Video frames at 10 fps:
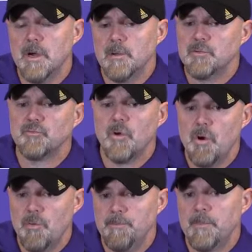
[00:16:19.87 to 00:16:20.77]
it was
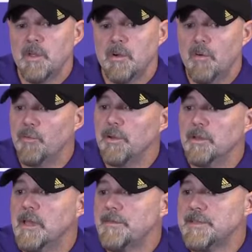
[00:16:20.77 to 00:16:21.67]
Rome over on
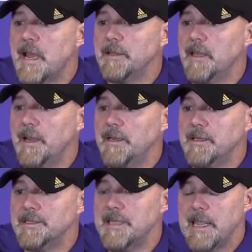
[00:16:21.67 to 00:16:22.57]
the left sideline in
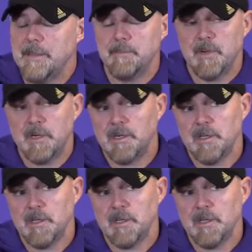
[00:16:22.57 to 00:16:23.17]
the same,